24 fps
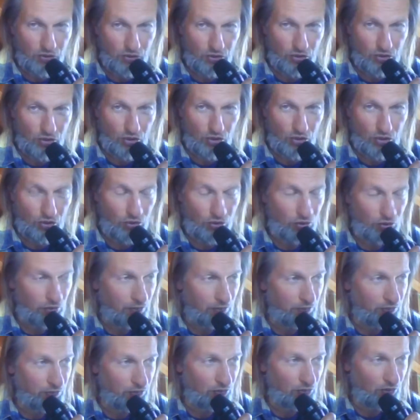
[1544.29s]
So
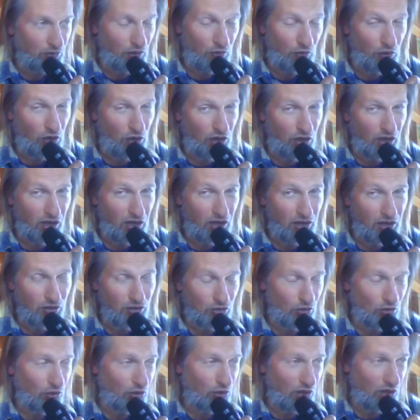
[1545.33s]
if you are here,
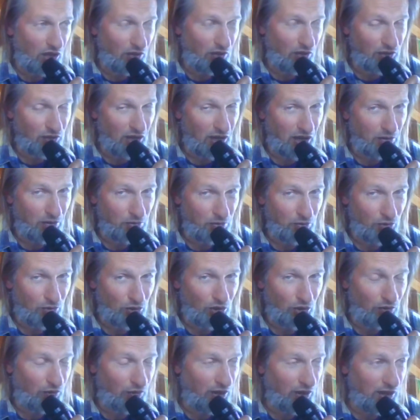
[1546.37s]
so you have time.
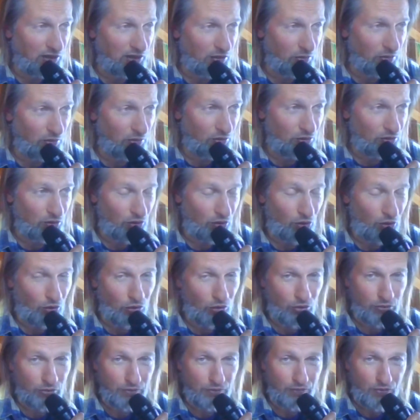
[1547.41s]
You are flexible,
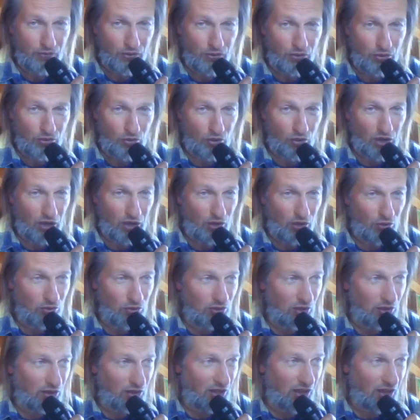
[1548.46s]
so you can
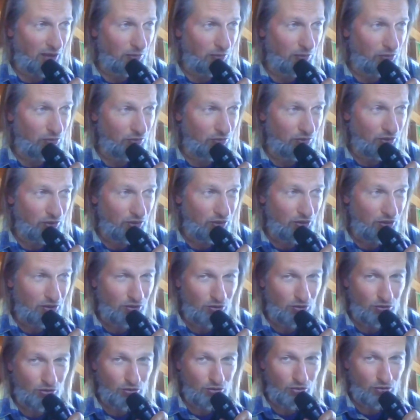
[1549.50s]
use the time
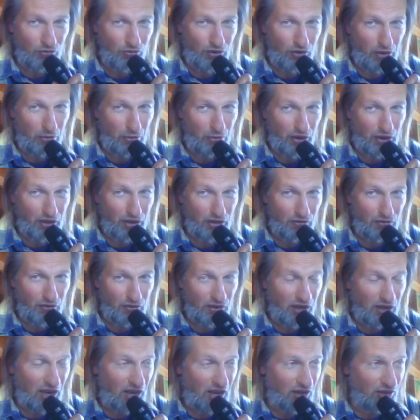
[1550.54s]
to vibrate
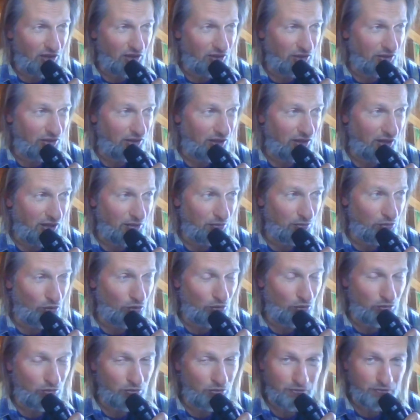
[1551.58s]
even higher. And then
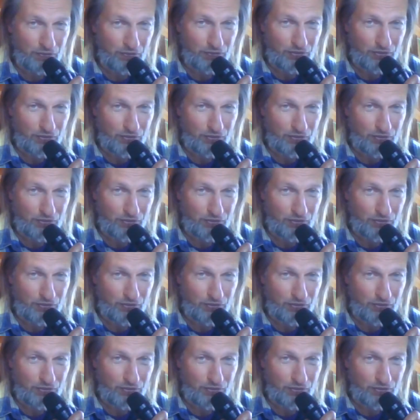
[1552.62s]
boom.